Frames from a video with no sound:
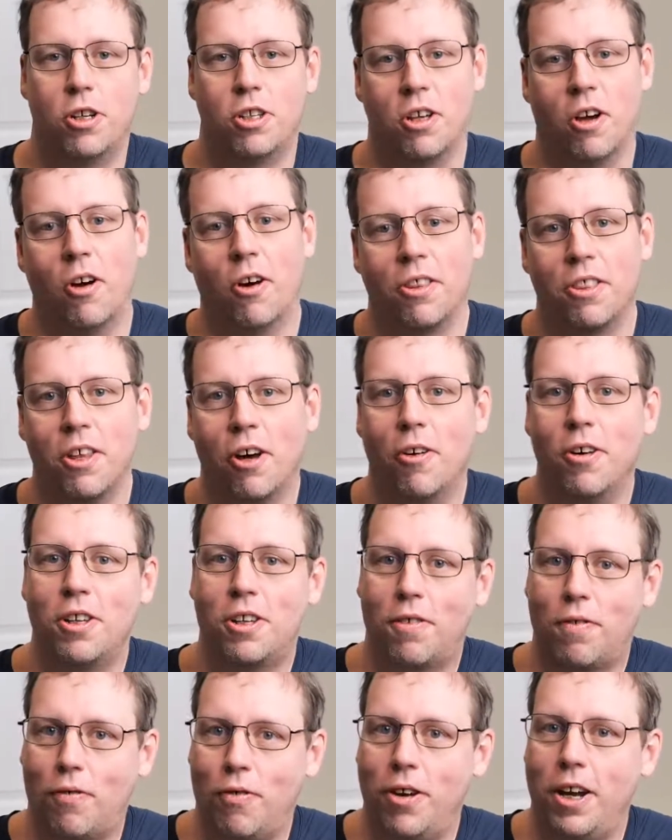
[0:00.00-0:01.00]
So though
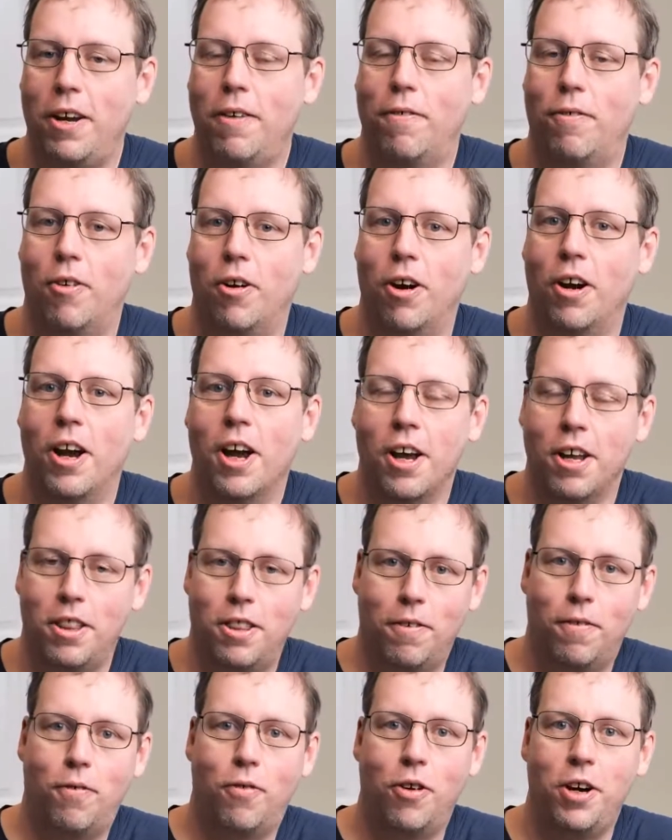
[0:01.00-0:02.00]
it's free for
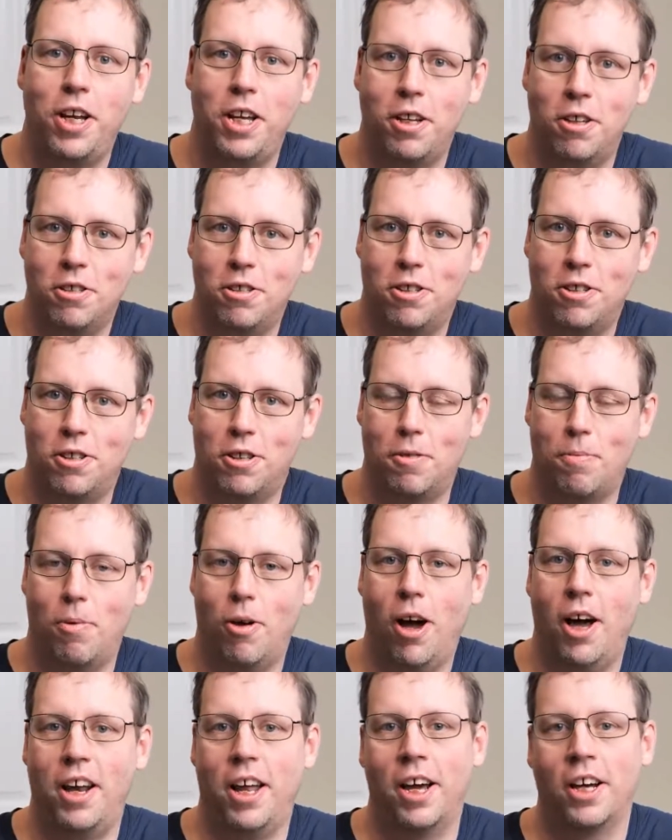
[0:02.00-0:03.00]
the free users of the
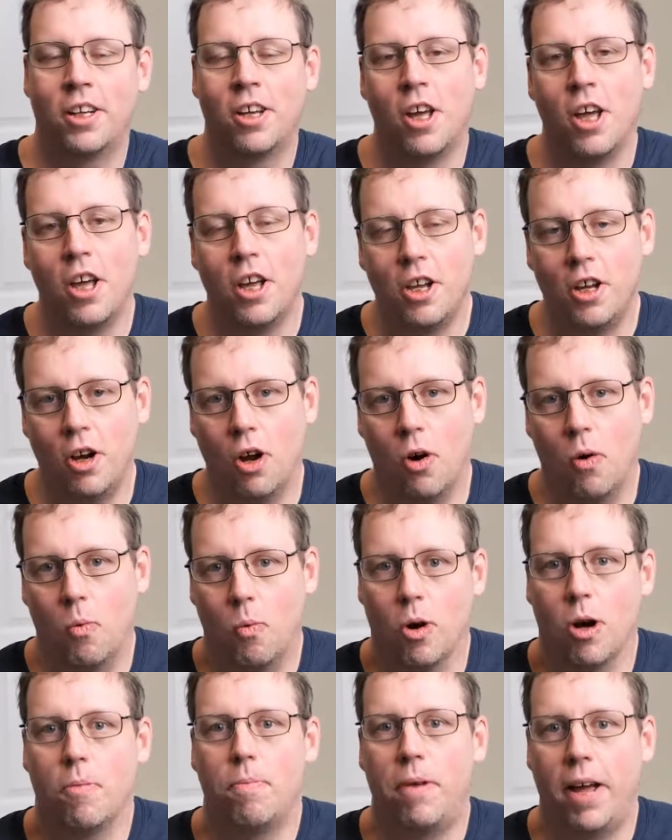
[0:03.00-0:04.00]
product, you know,
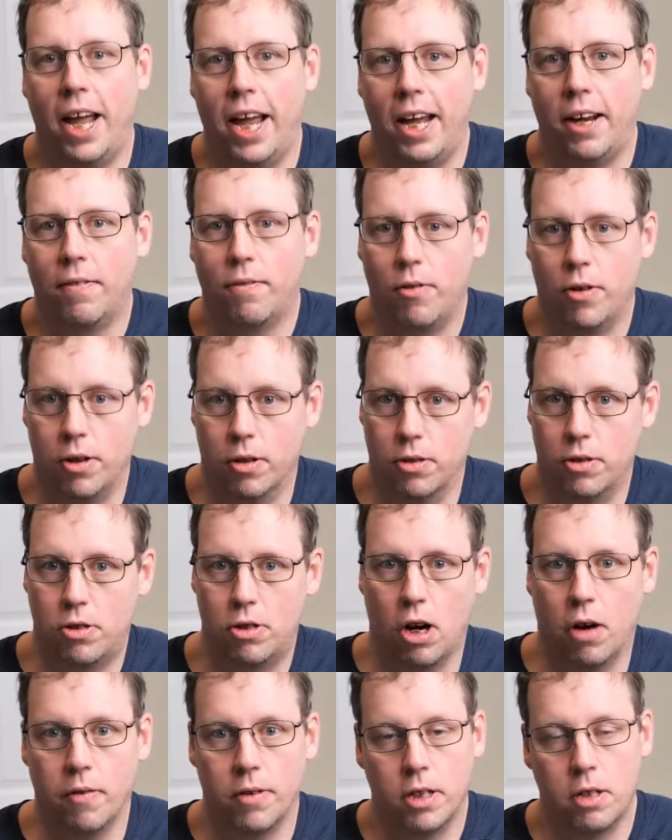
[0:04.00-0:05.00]
we're paying for those
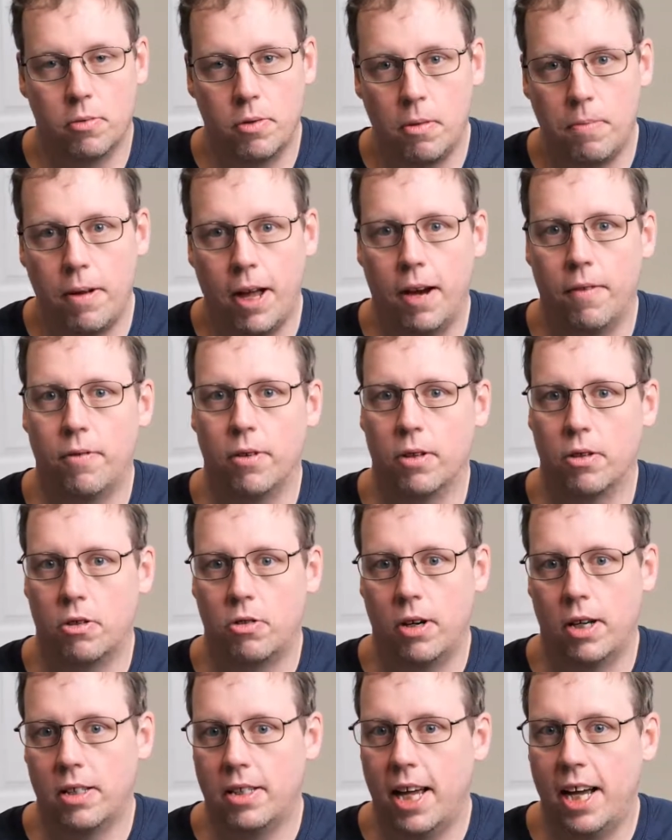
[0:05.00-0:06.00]
servers and we pay for those
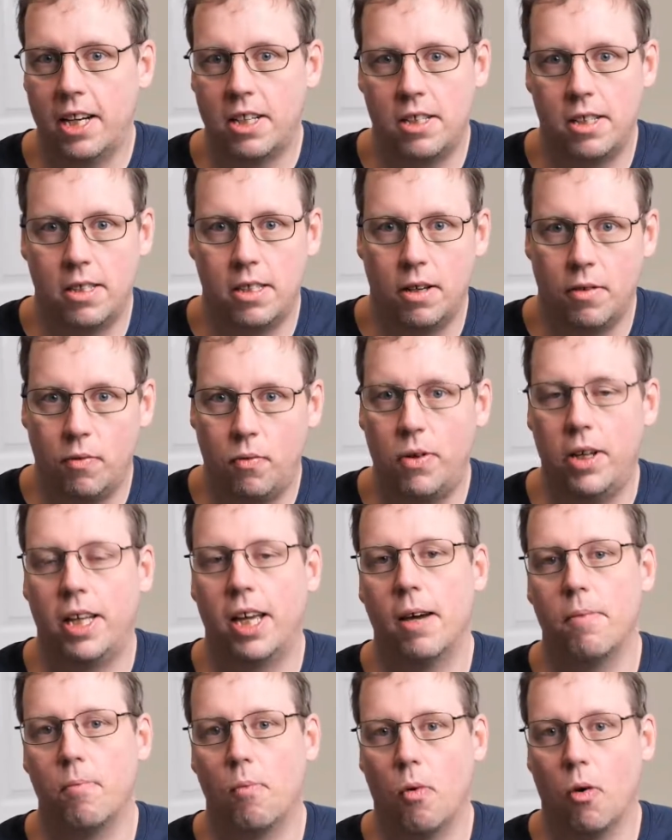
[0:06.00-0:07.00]
transactions. And if we
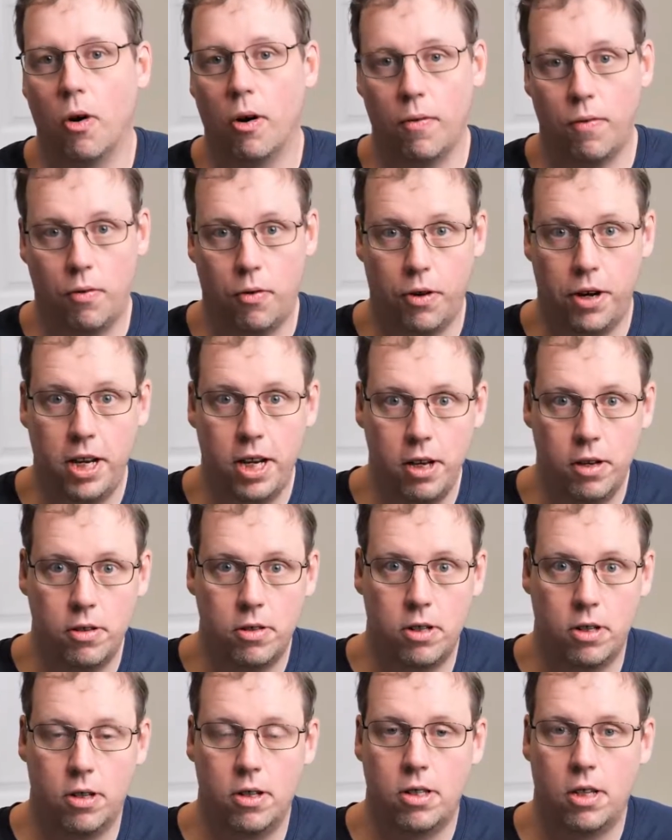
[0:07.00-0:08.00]
get more free
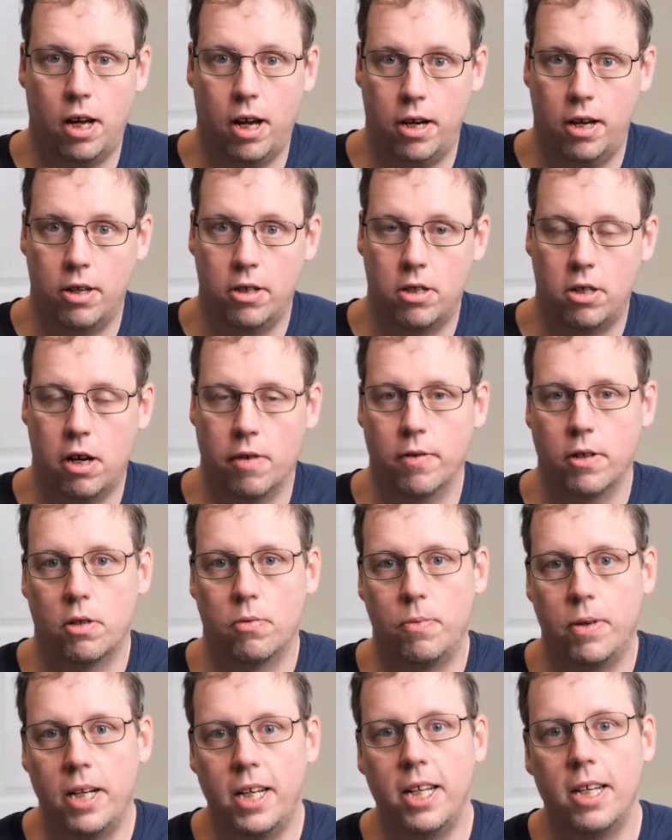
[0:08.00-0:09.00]
users on our
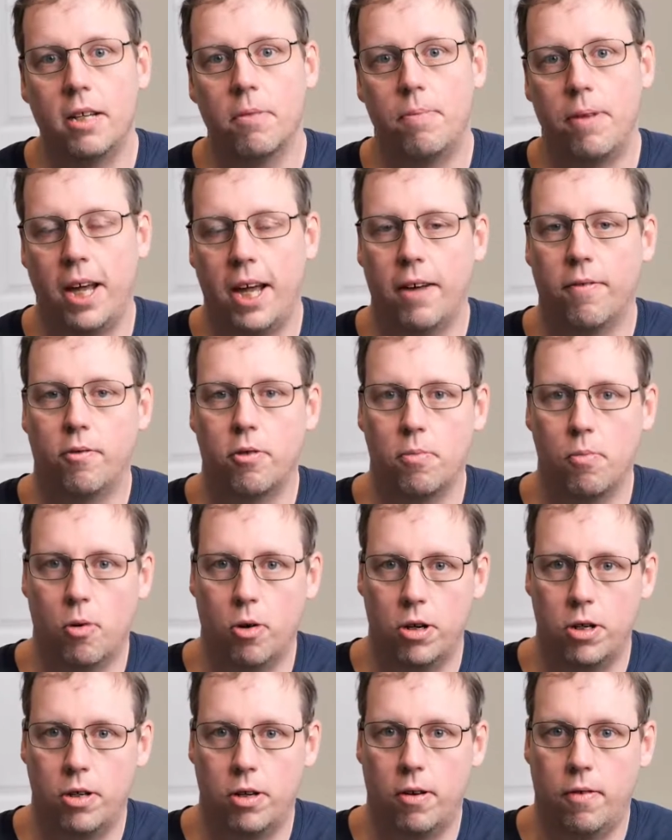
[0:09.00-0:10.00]
service, we need to pay for
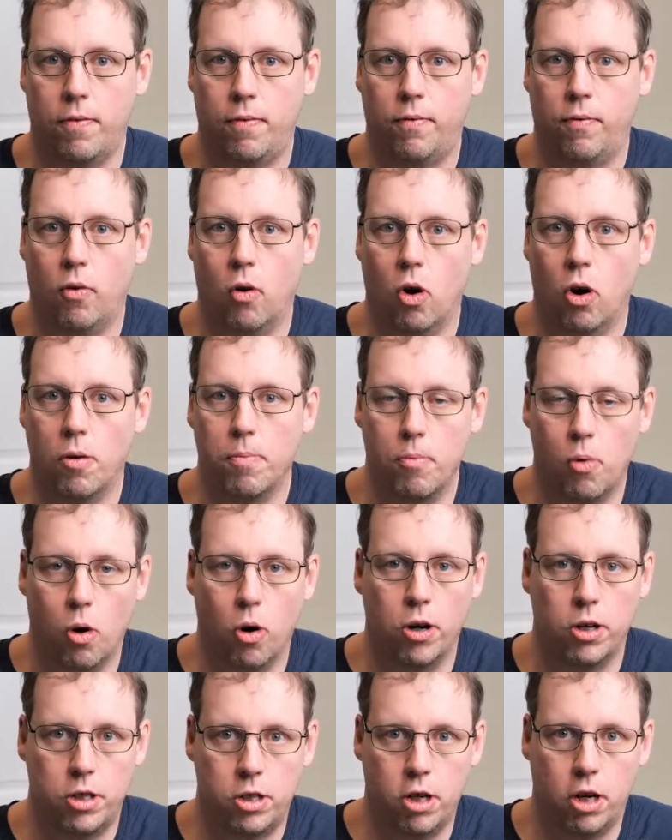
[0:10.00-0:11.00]

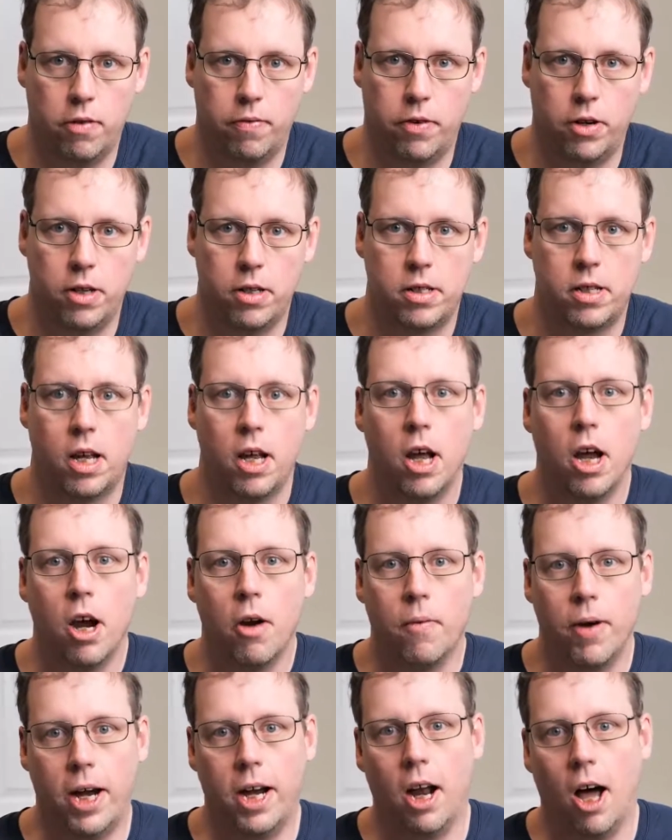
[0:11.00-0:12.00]
more servers,
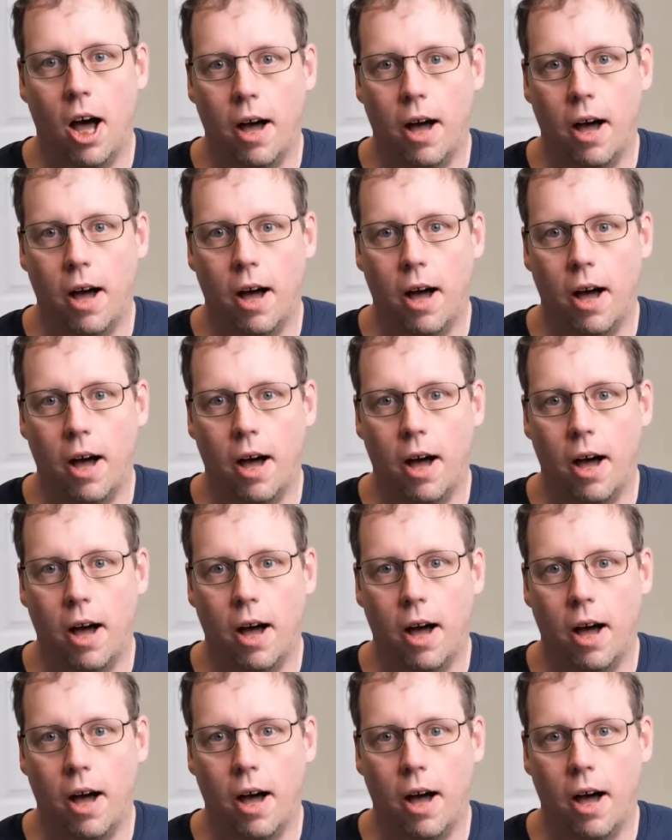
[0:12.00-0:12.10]
right?